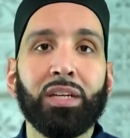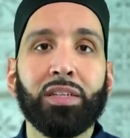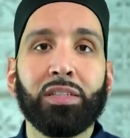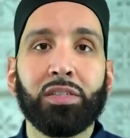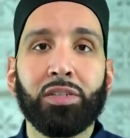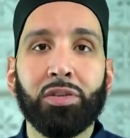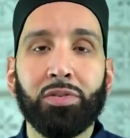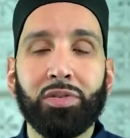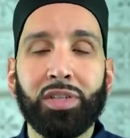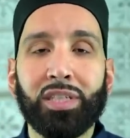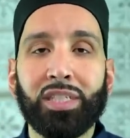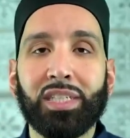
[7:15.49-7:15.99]

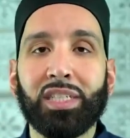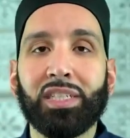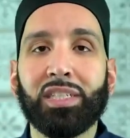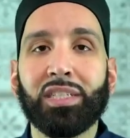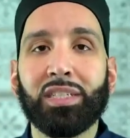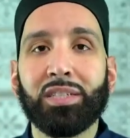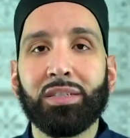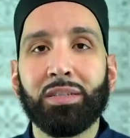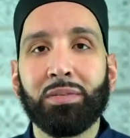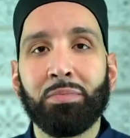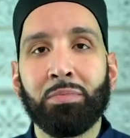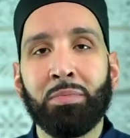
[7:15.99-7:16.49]
So this
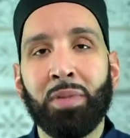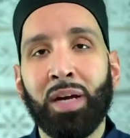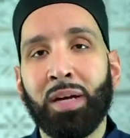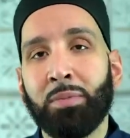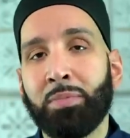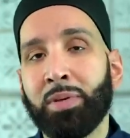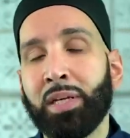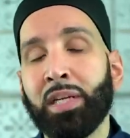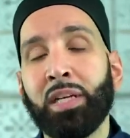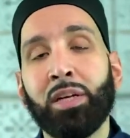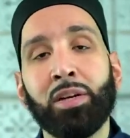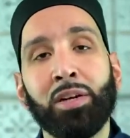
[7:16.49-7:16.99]
is my
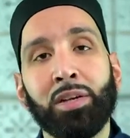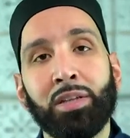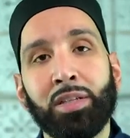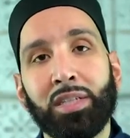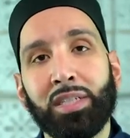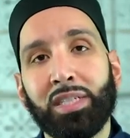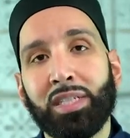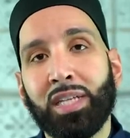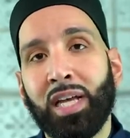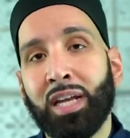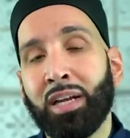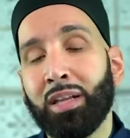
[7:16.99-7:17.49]
opinion on
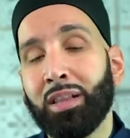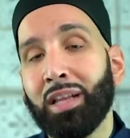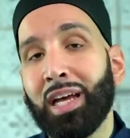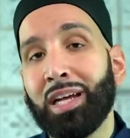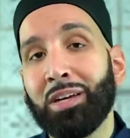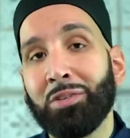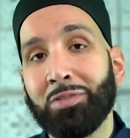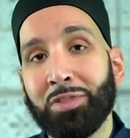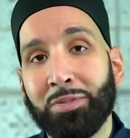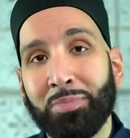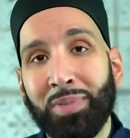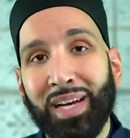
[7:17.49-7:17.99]
this, and Allah
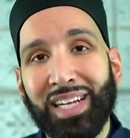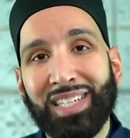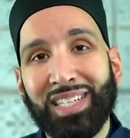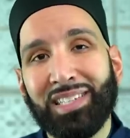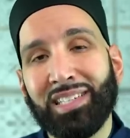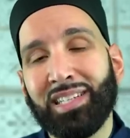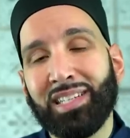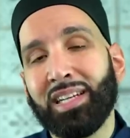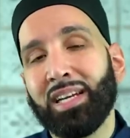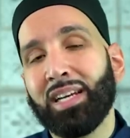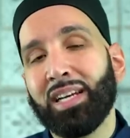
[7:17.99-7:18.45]
knows best.